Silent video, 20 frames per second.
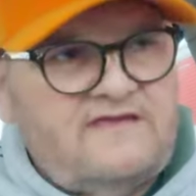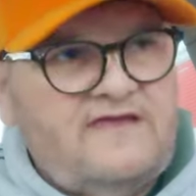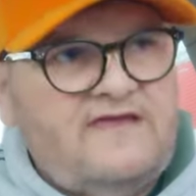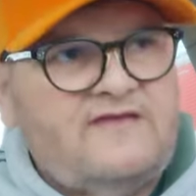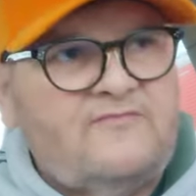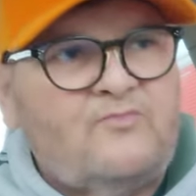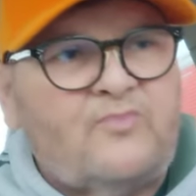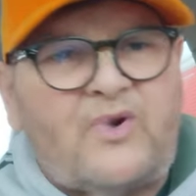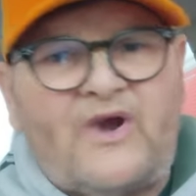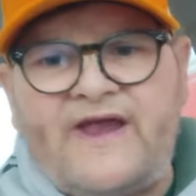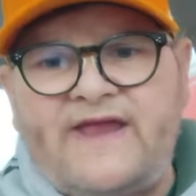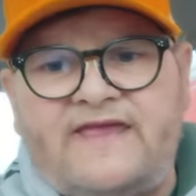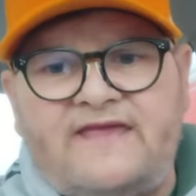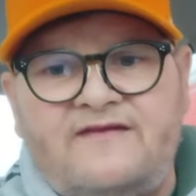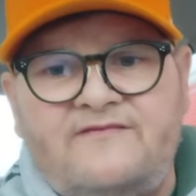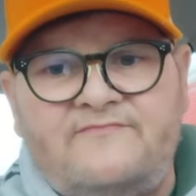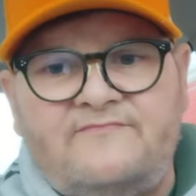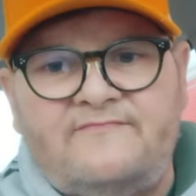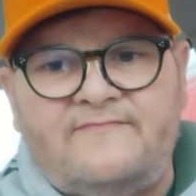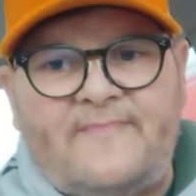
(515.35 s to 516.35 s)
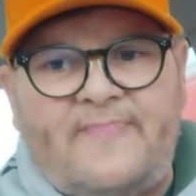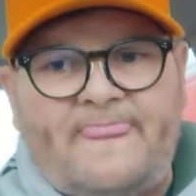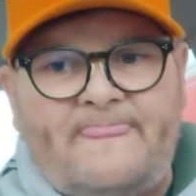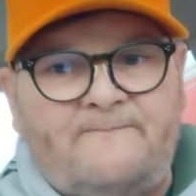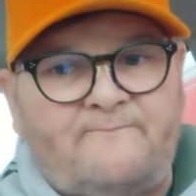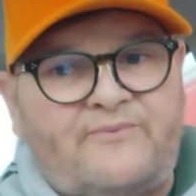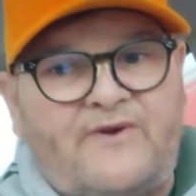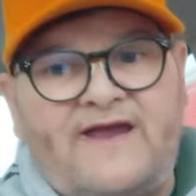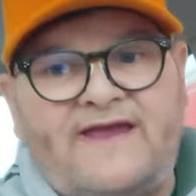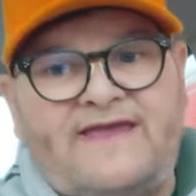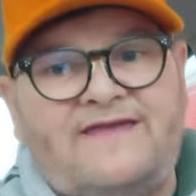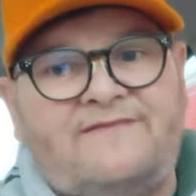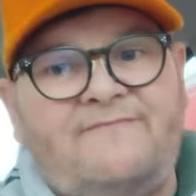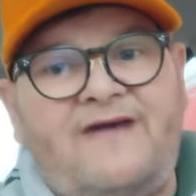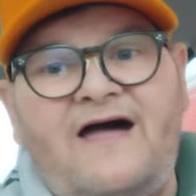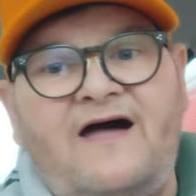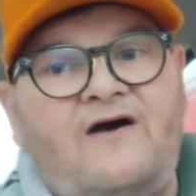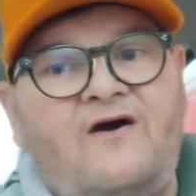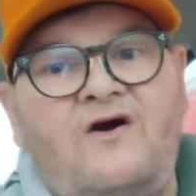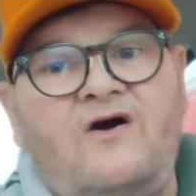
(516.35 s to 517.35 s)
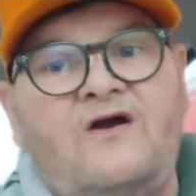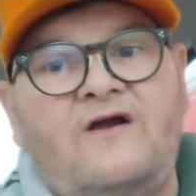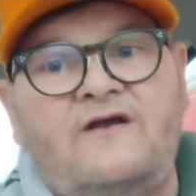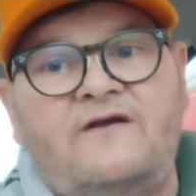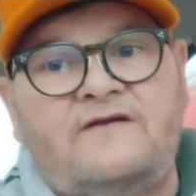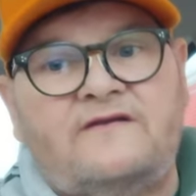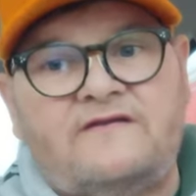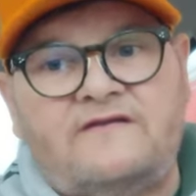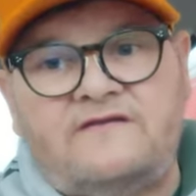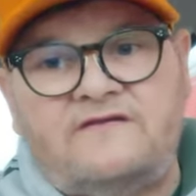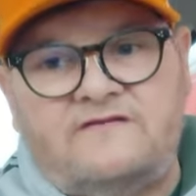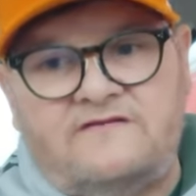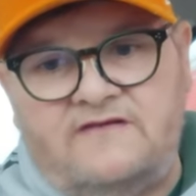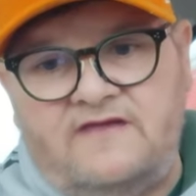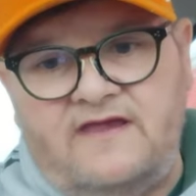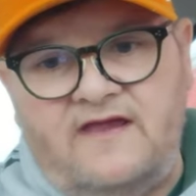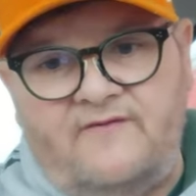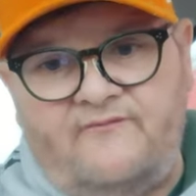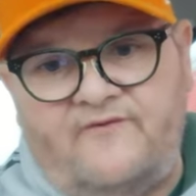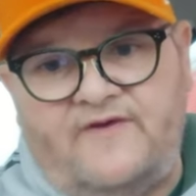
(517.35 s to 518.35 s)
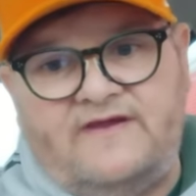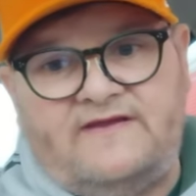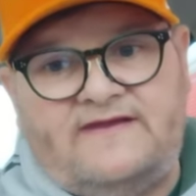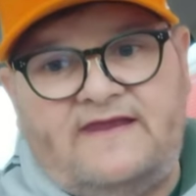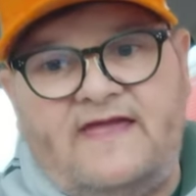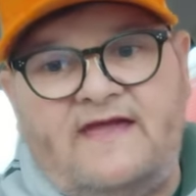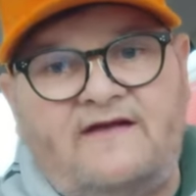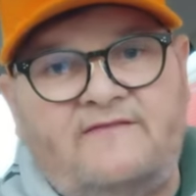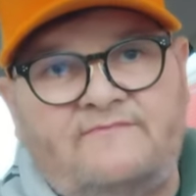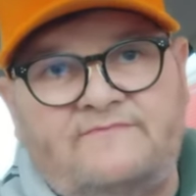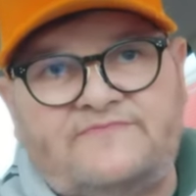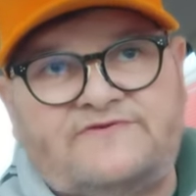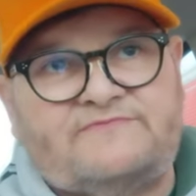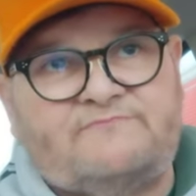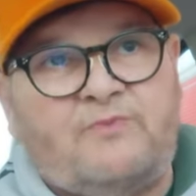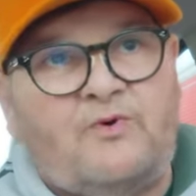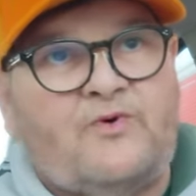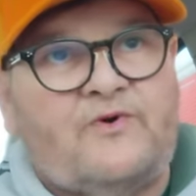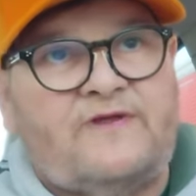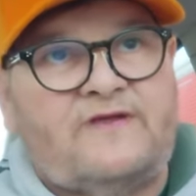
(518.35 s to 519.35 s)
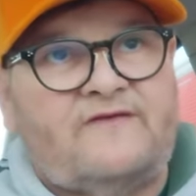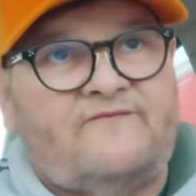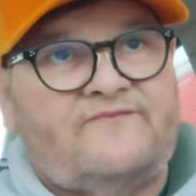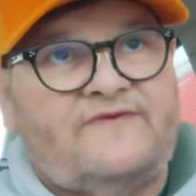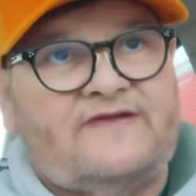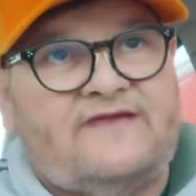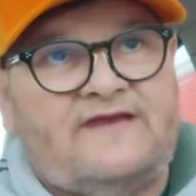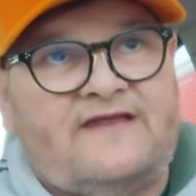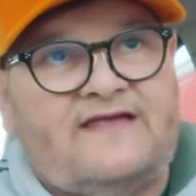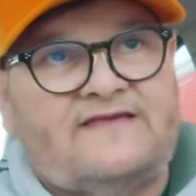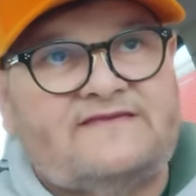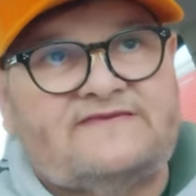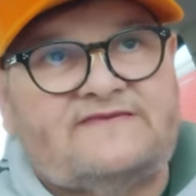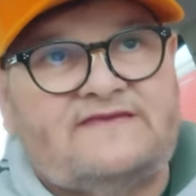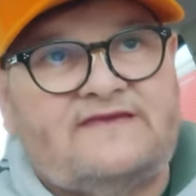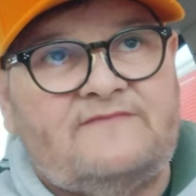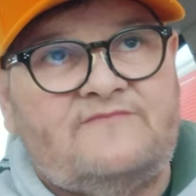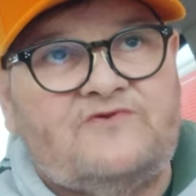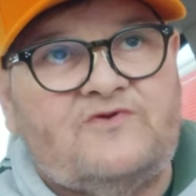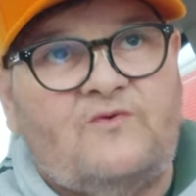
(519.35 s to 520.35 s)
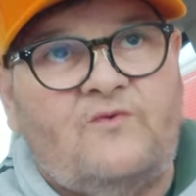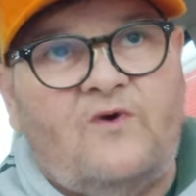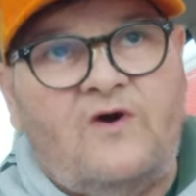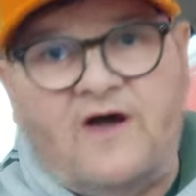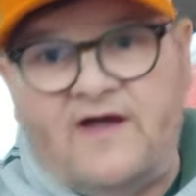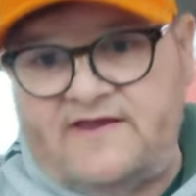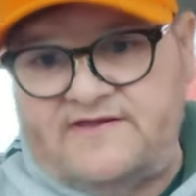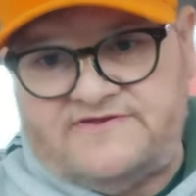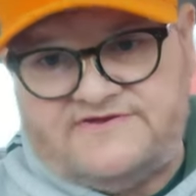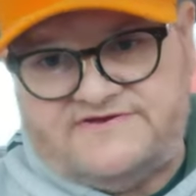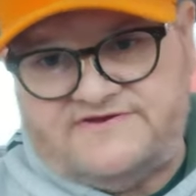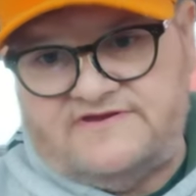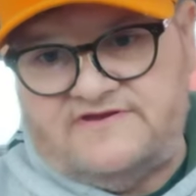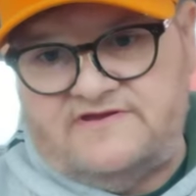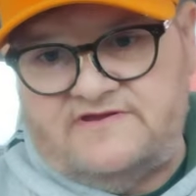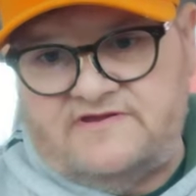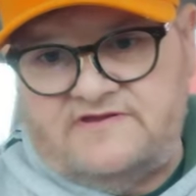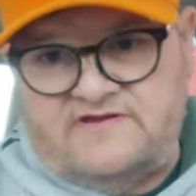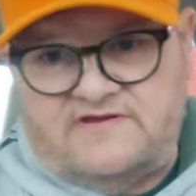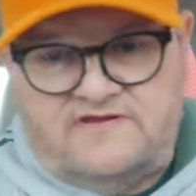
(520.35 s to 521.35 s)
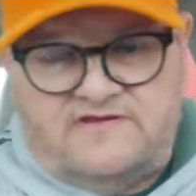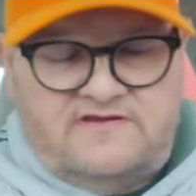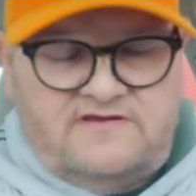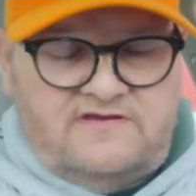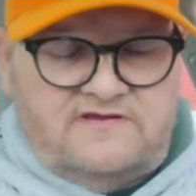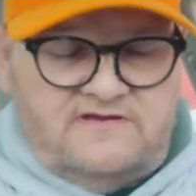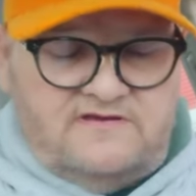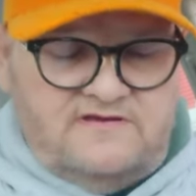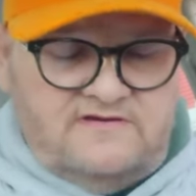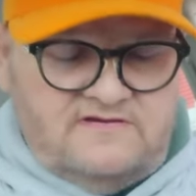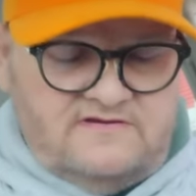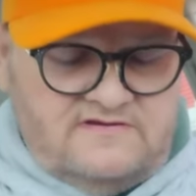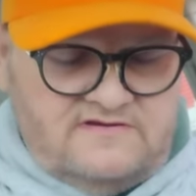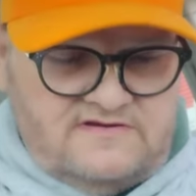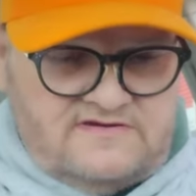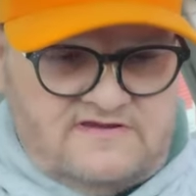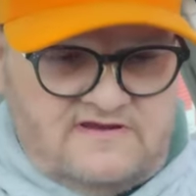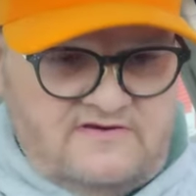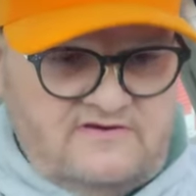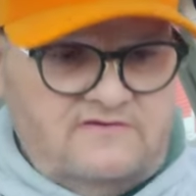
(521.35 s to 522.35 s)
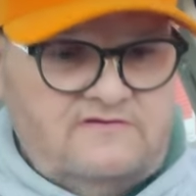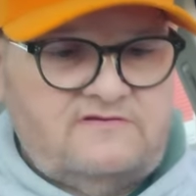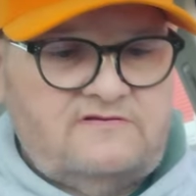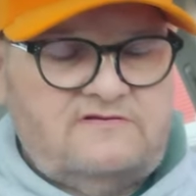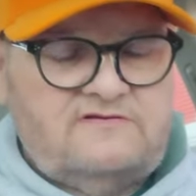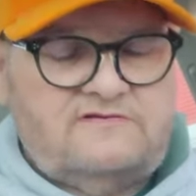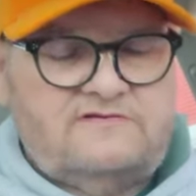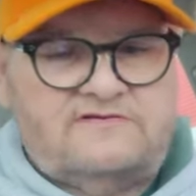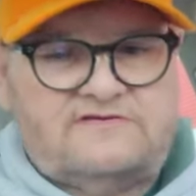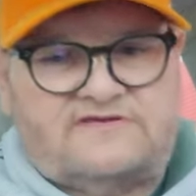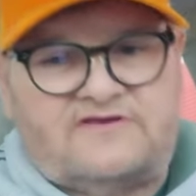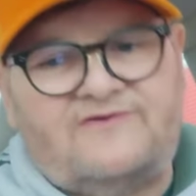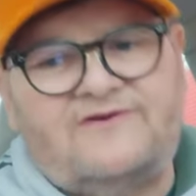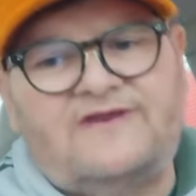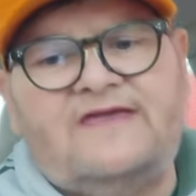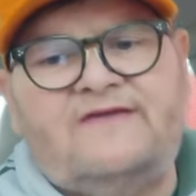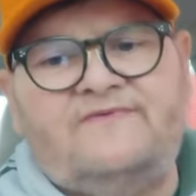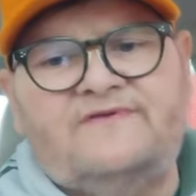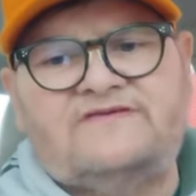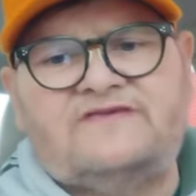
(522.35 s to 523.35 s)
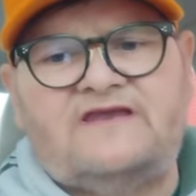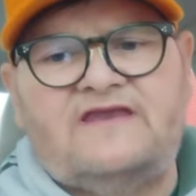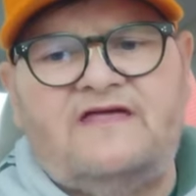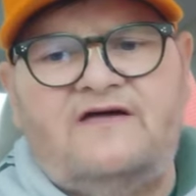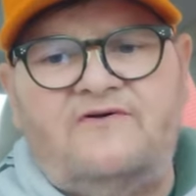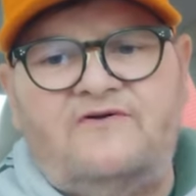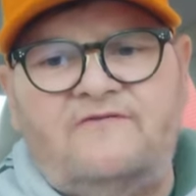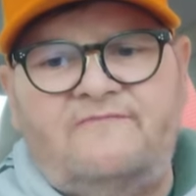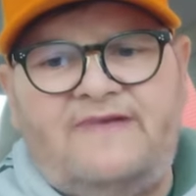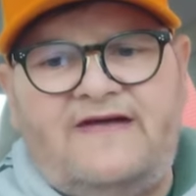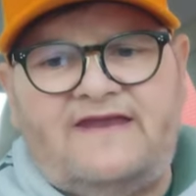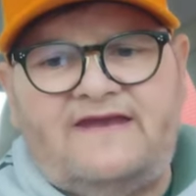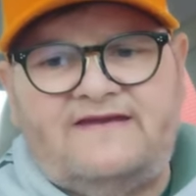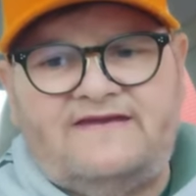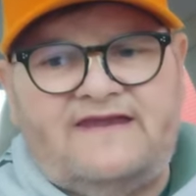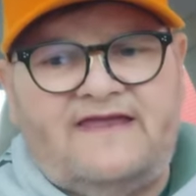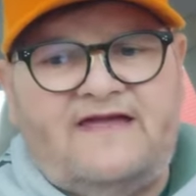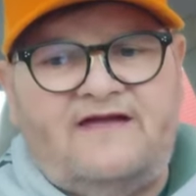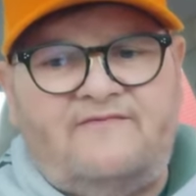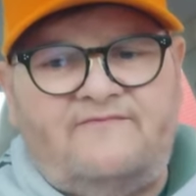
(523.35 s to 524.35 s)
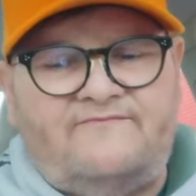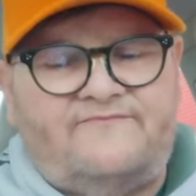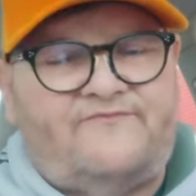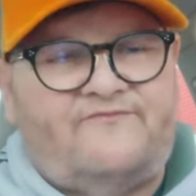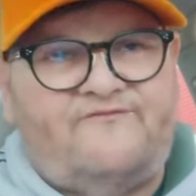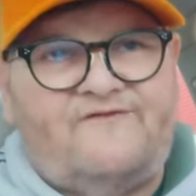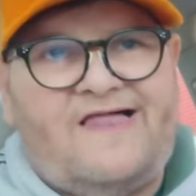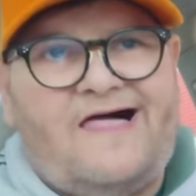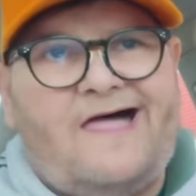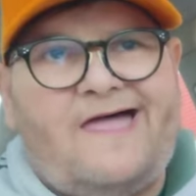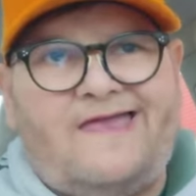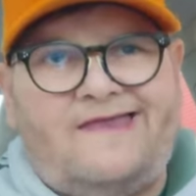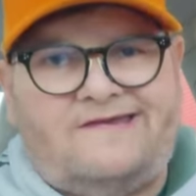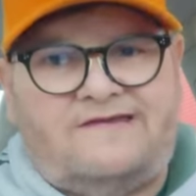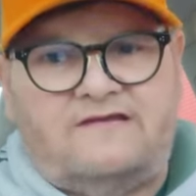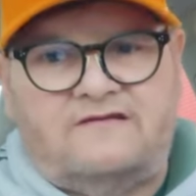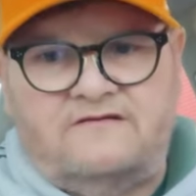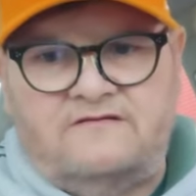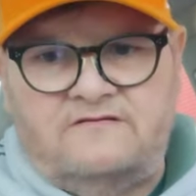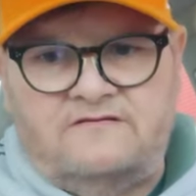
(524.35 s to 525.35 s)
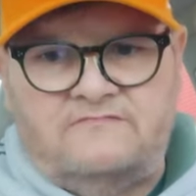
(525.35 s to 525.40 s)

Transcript: and breaking breaking my heart every damn sporting event I seem to watch. So, so leave us alone about a damn flight.